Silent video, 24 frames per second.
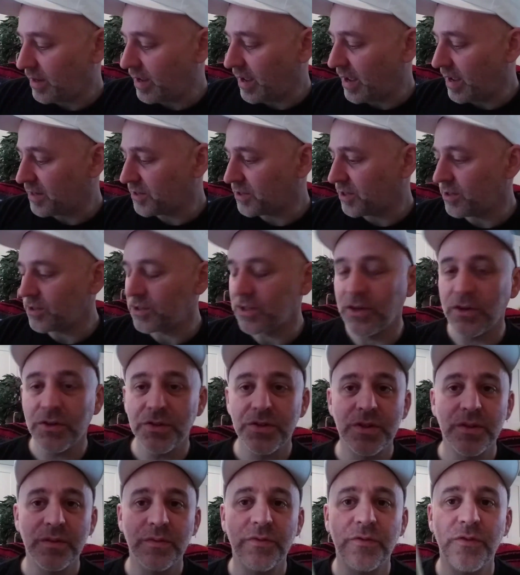So it's
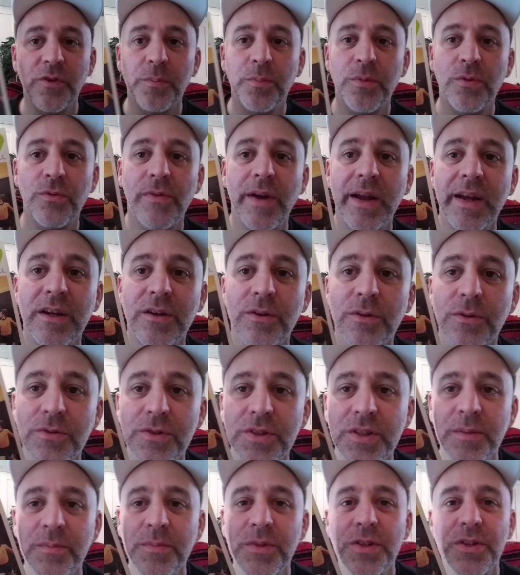lots of football records,
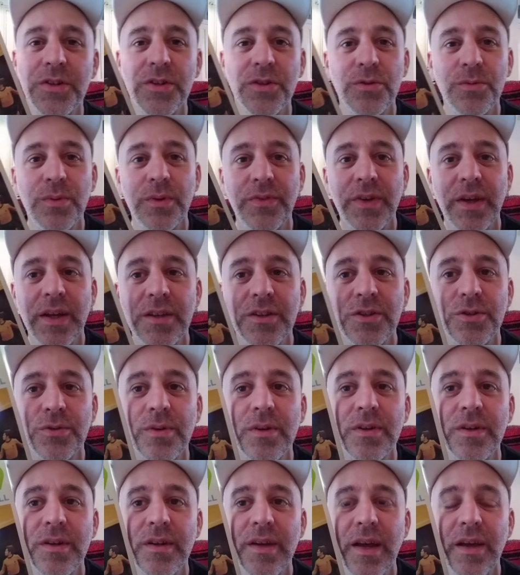some to do with getting to
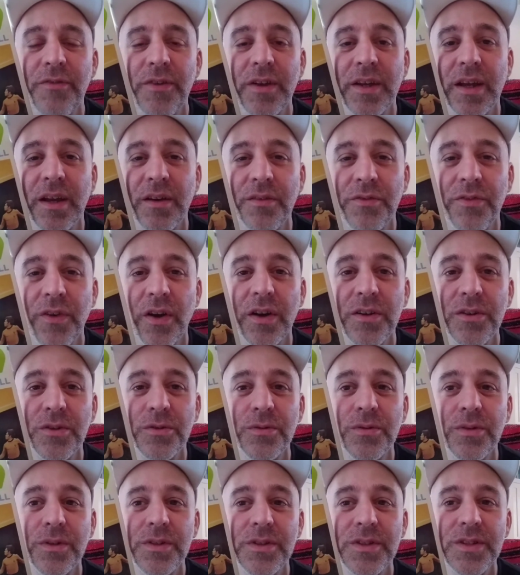a FA Cup
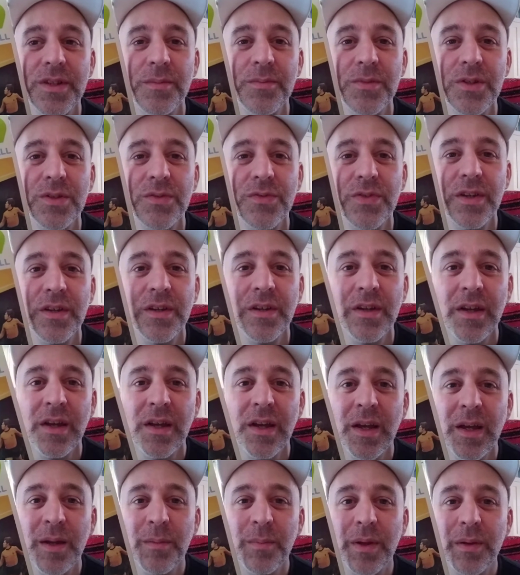final, and some just for
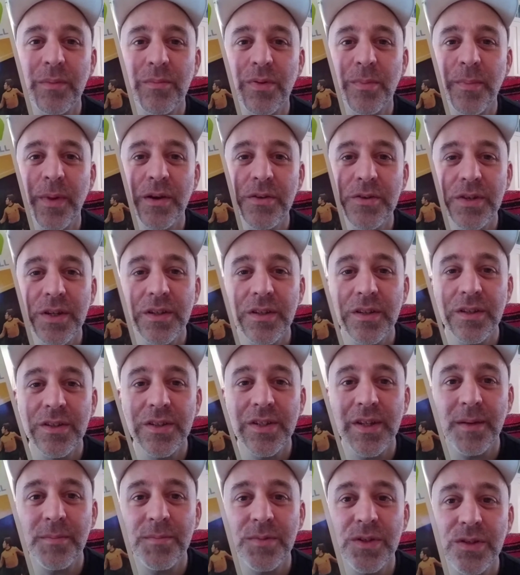being promoted, and
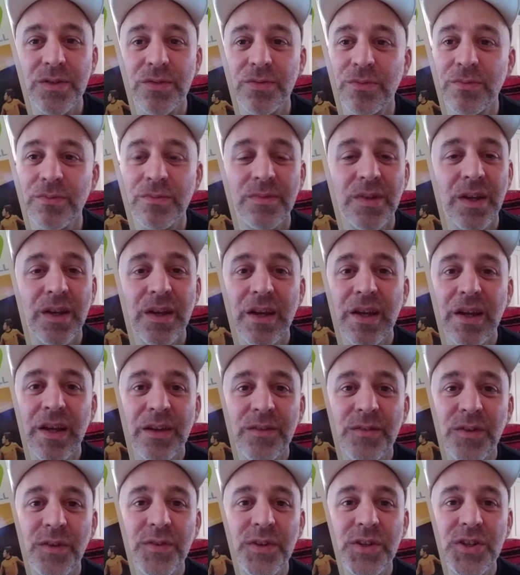some just
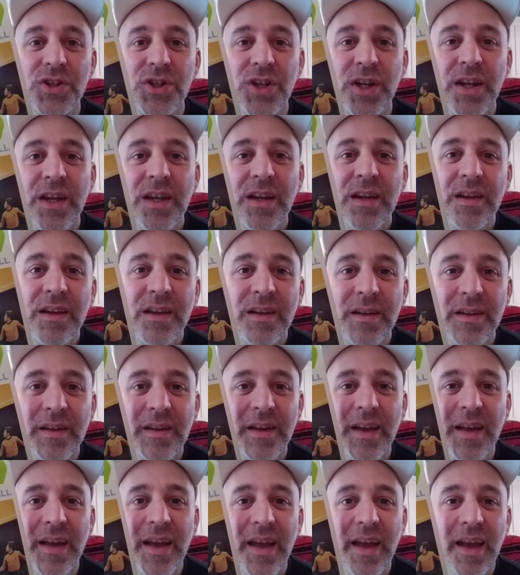for the sheer
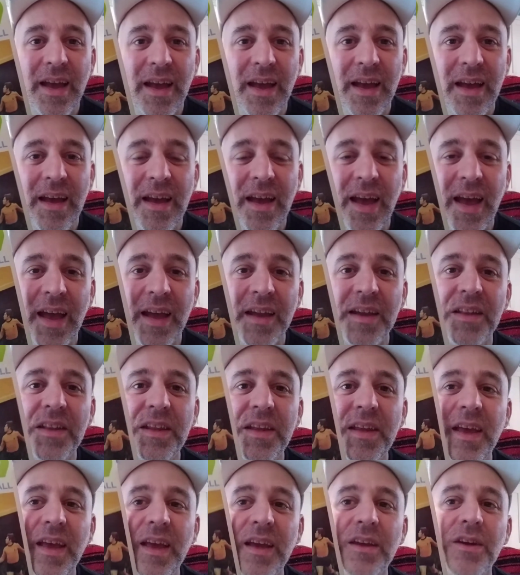heckety
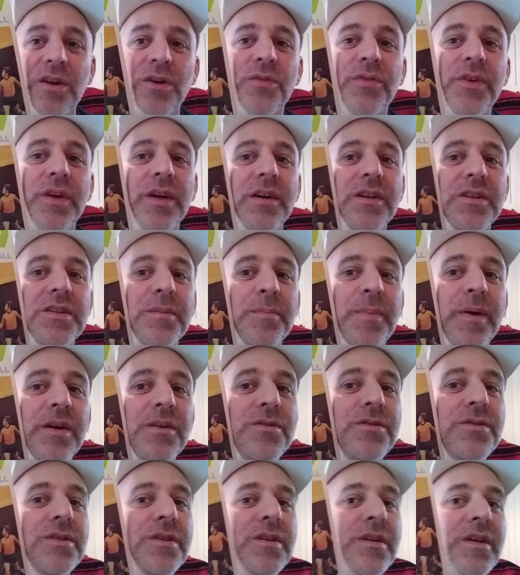heck of it, I
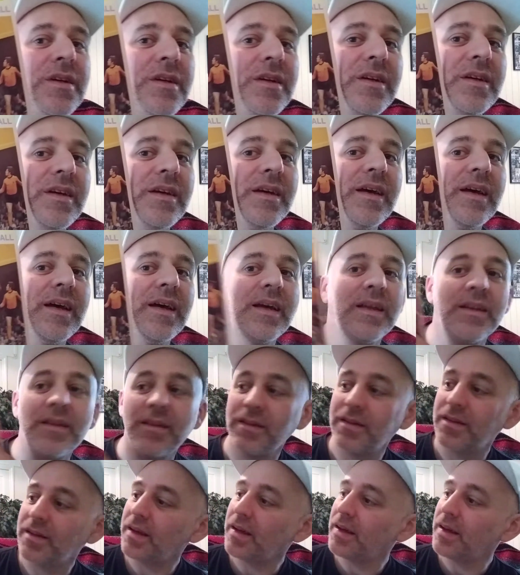suppose. And